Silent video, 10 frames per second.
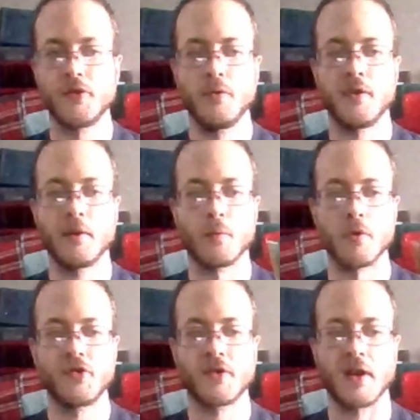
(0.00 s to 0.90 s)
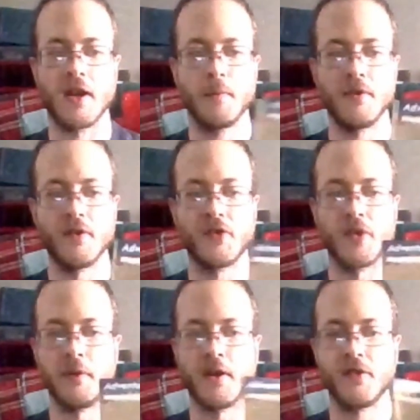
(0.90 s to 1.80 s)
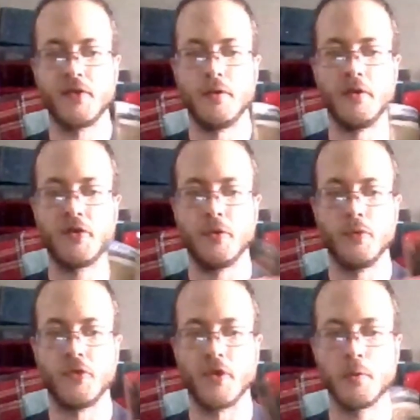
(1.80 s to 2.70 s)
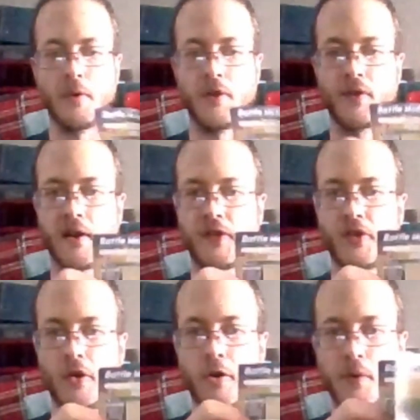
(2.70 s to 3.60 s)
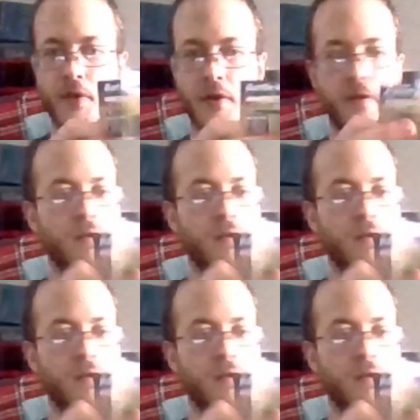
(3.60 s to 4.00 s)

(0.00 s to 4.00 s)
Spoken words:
the worst game in the Summon Night series to start with, and I started with it.